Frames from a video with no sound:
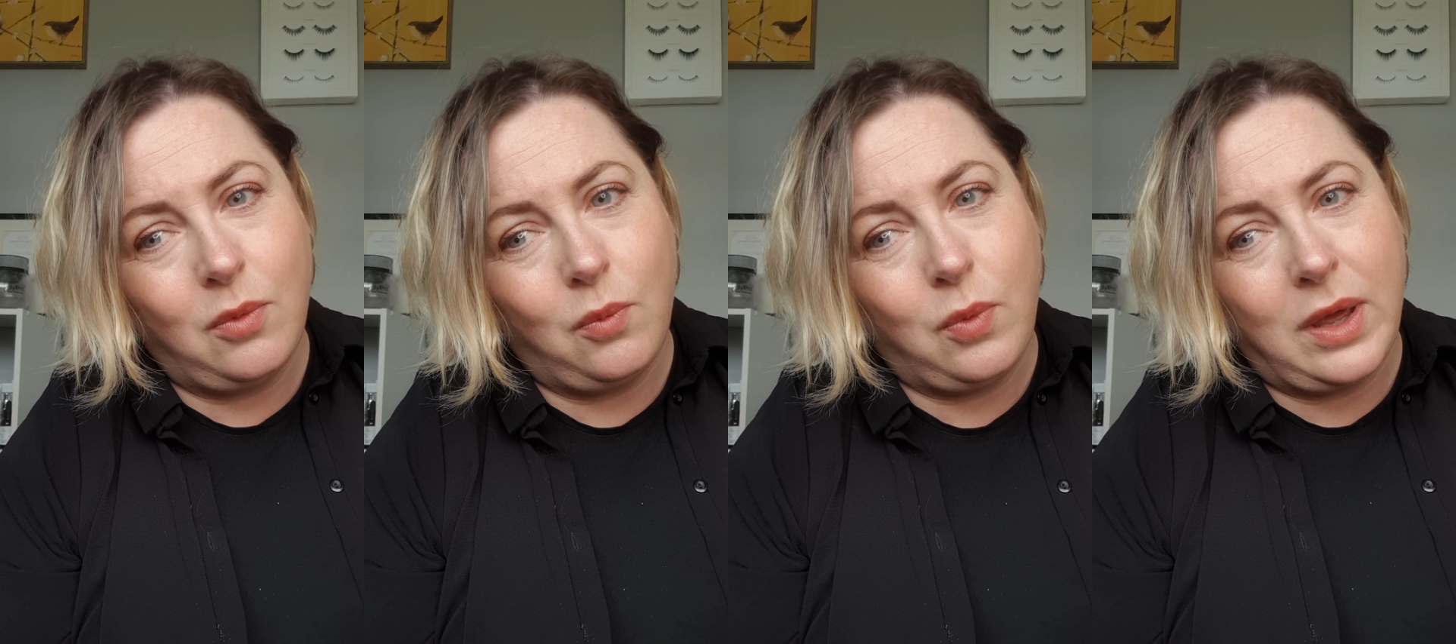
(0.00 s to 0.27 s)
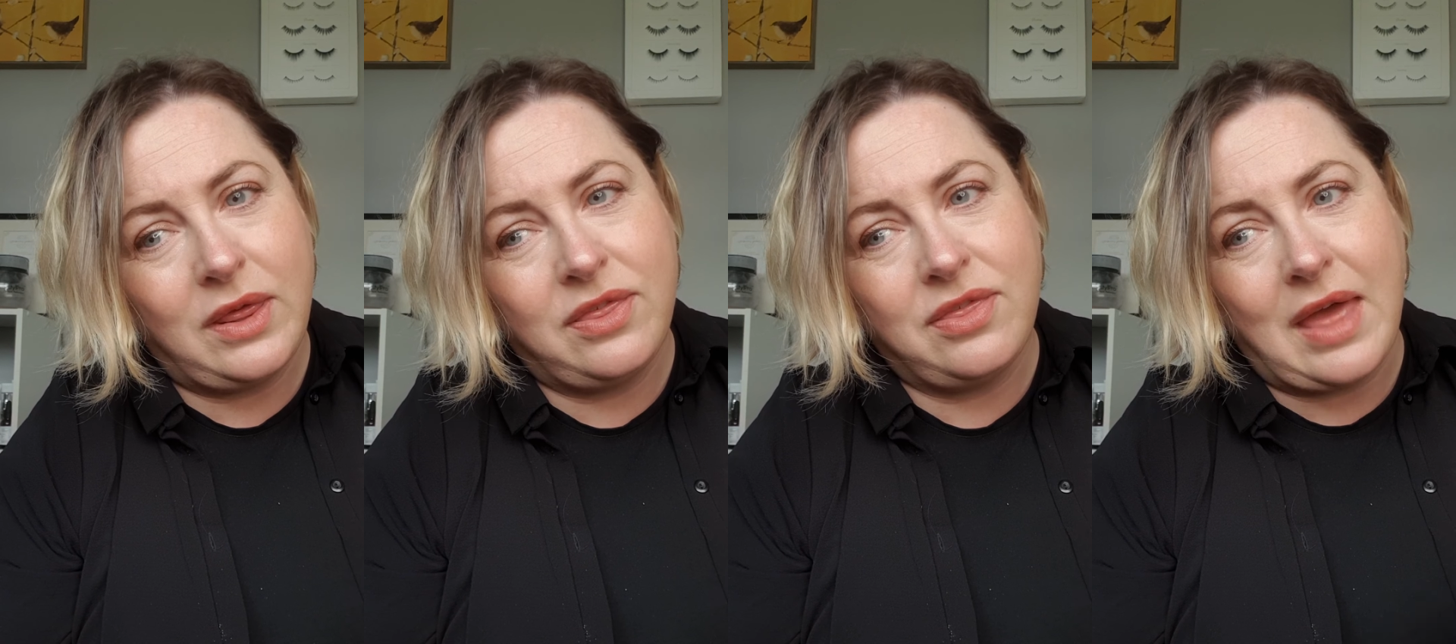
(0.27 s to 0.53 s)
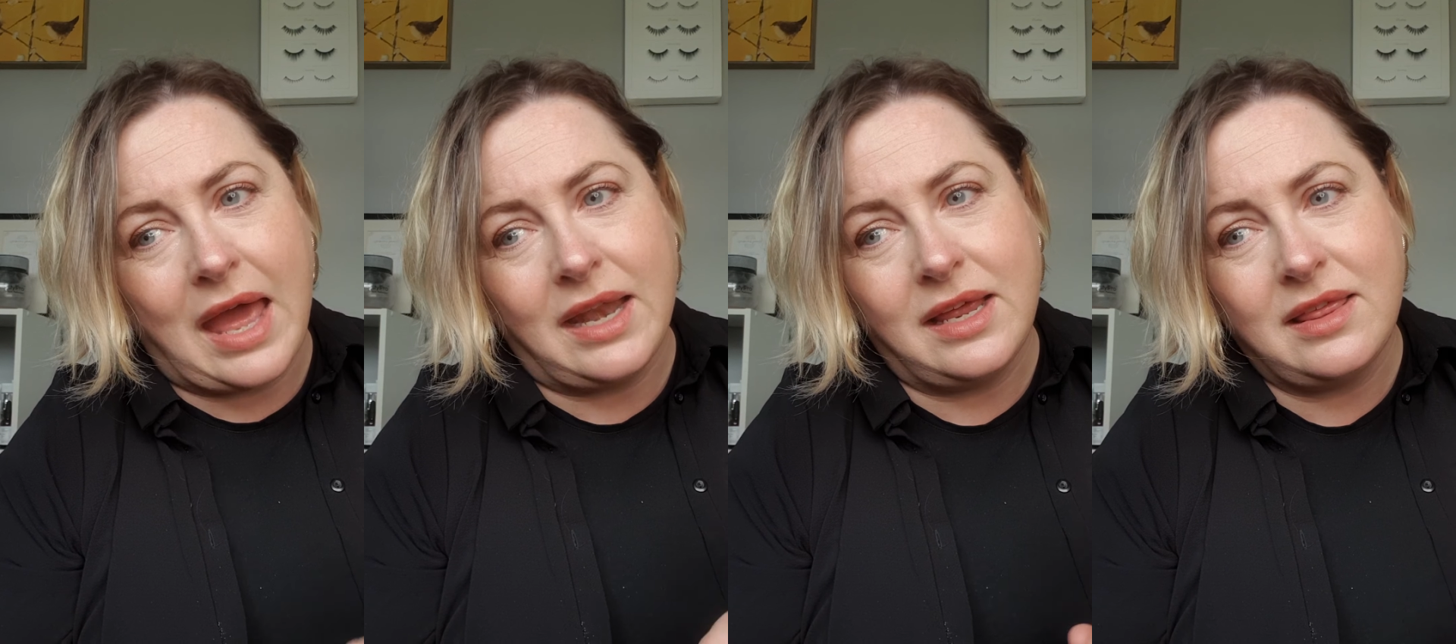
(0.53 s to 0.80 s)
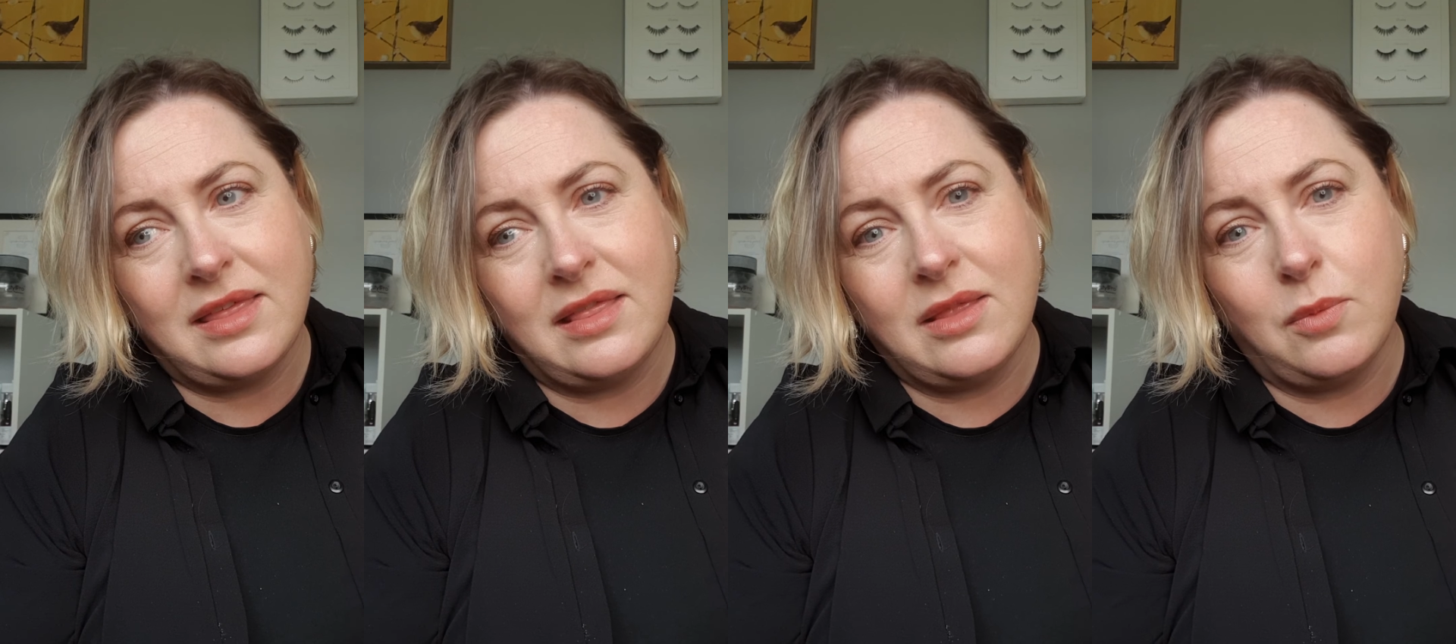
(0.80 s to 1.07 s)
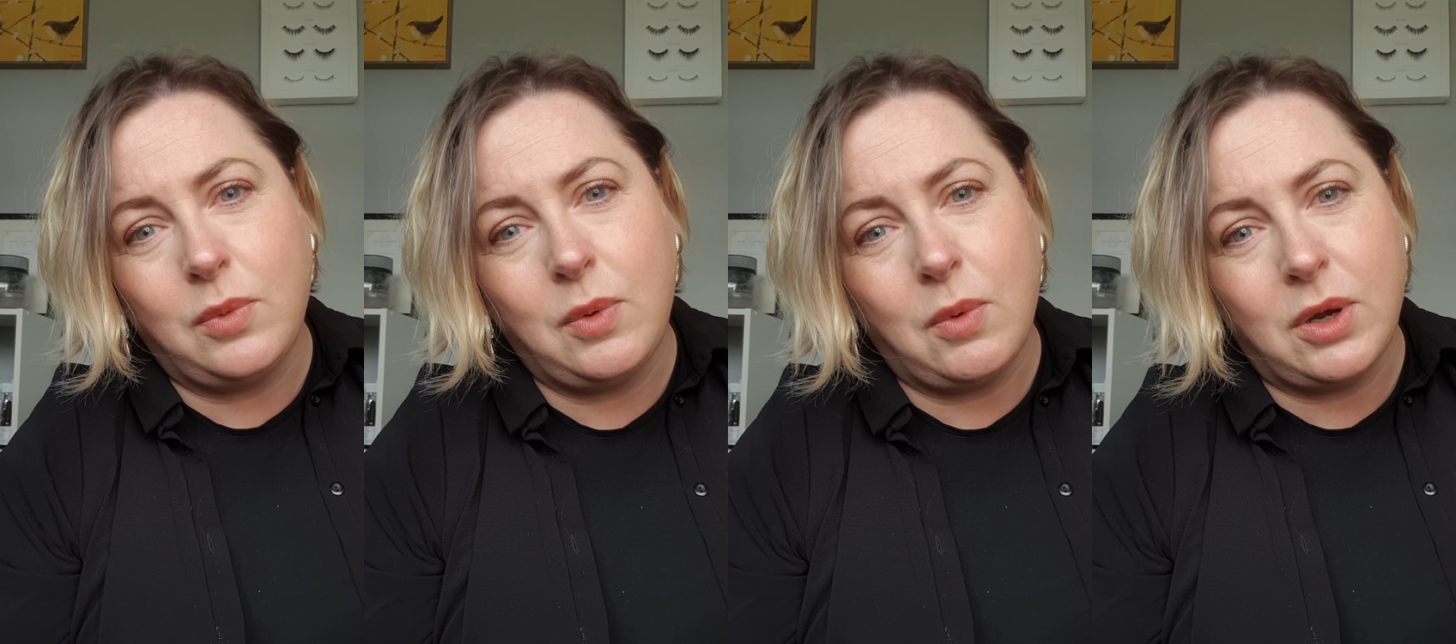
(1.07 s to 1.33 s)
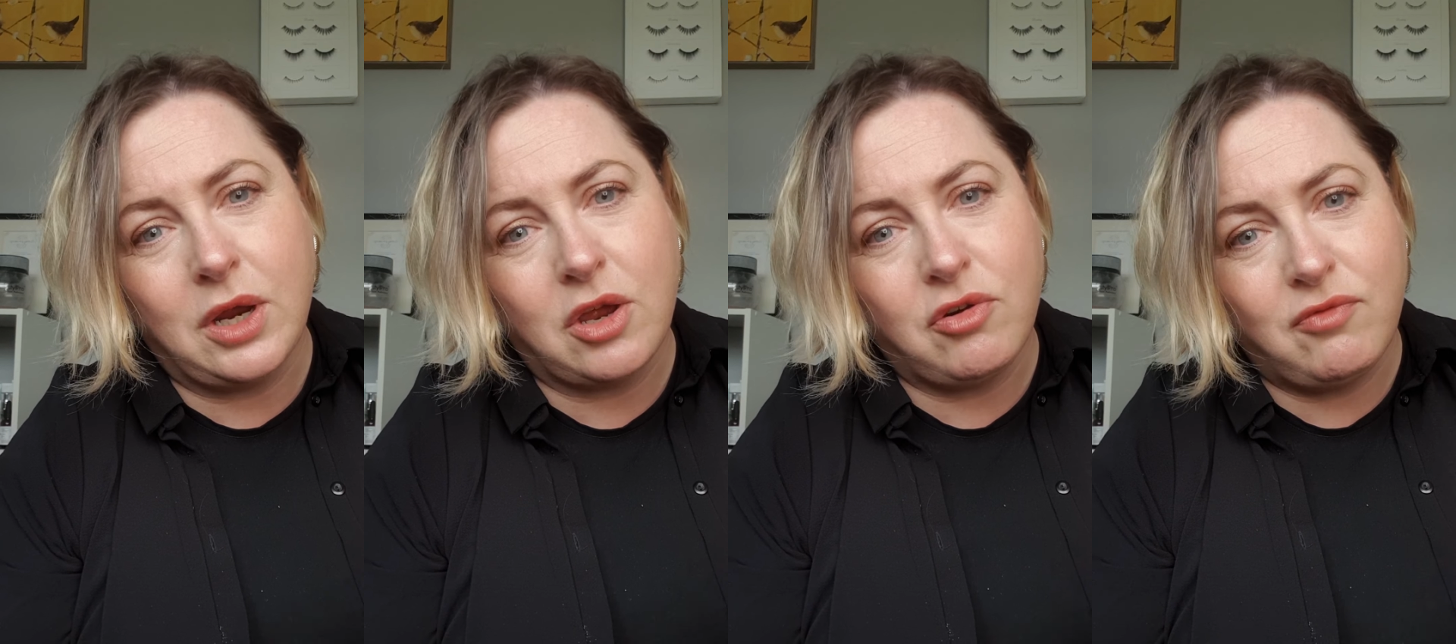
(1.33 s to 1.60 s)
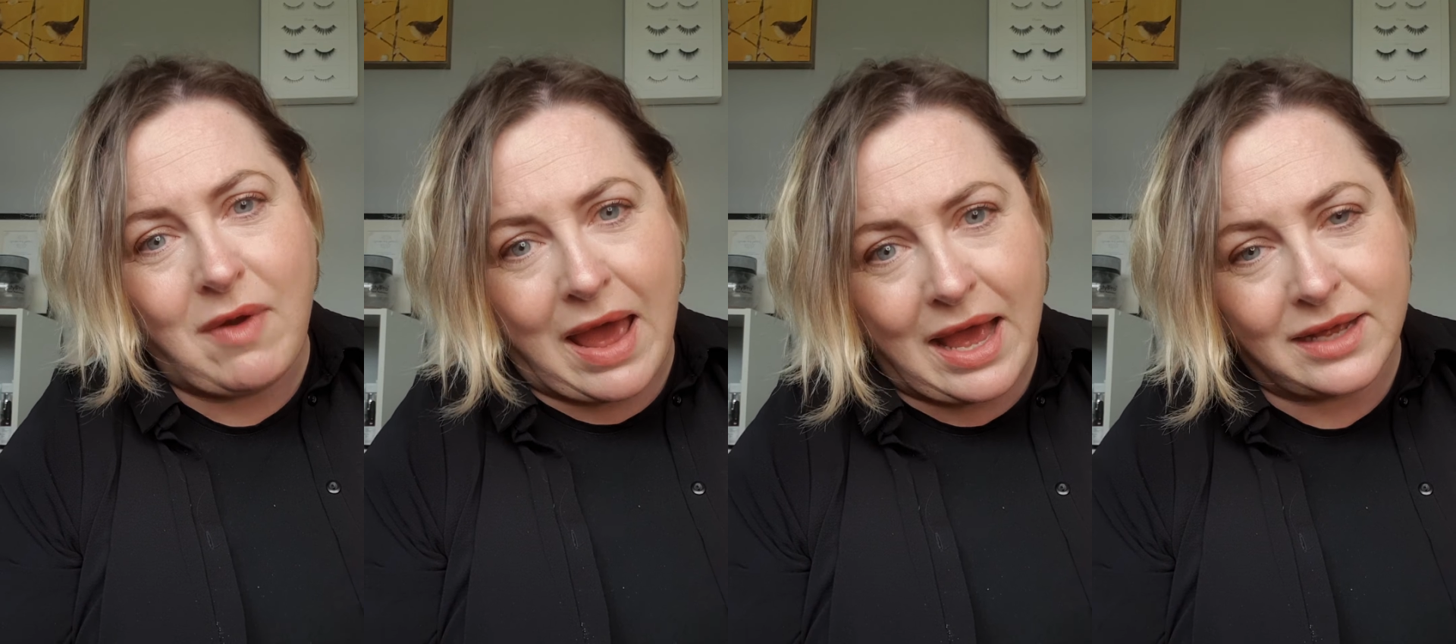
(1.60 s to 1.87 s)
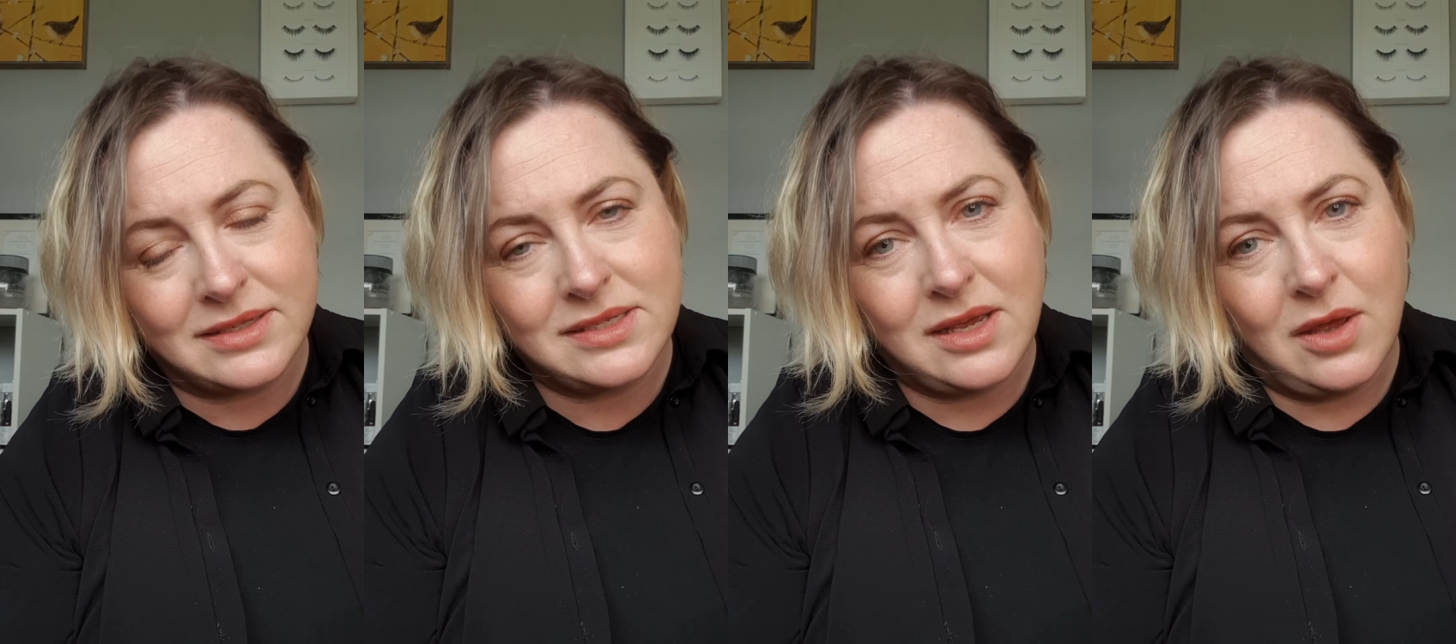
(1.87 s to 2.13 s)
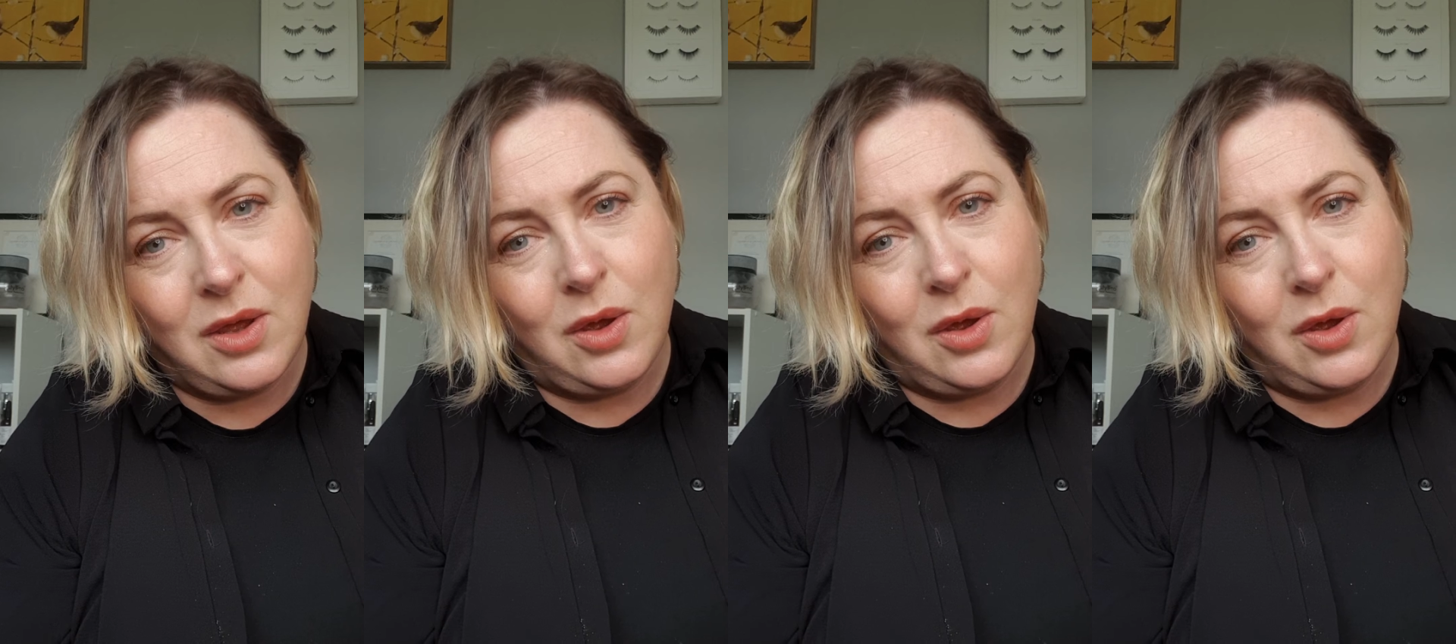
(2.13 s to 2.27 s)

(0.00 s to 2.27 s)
with anything that we want to correct,